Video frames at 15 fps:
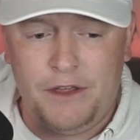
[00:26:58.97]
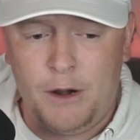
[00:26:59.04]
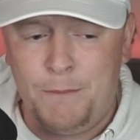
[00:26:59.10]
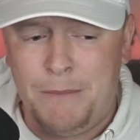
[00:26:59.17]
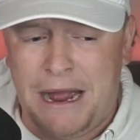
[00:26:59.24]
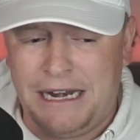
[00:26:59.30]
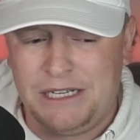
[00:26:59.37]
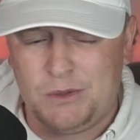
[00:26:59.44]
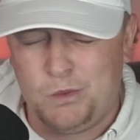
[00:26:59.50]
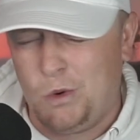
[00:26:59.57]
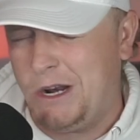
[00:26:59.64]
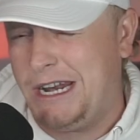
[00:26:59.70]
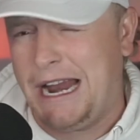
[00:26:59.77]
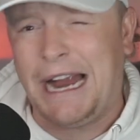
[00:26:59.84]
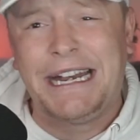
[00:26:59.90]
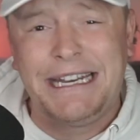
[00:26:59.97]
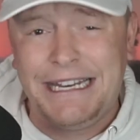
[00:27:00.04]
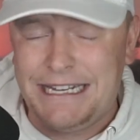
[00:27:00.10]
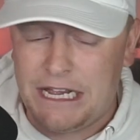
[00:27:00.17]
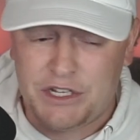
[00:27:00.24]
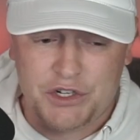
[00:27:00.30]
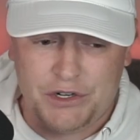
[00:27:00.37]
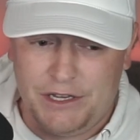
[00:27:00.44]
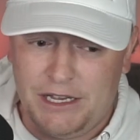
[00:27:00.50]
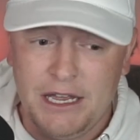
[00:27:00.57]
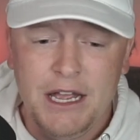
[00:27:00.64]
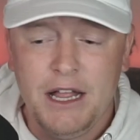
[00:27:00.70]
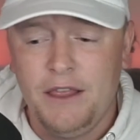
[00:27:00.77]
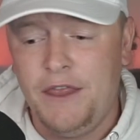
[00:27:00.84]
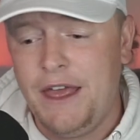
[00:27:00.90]
They were -190 yesterday.
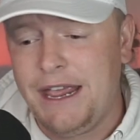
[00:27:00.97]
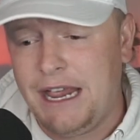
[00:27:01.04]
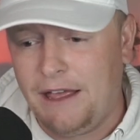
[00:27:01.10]
They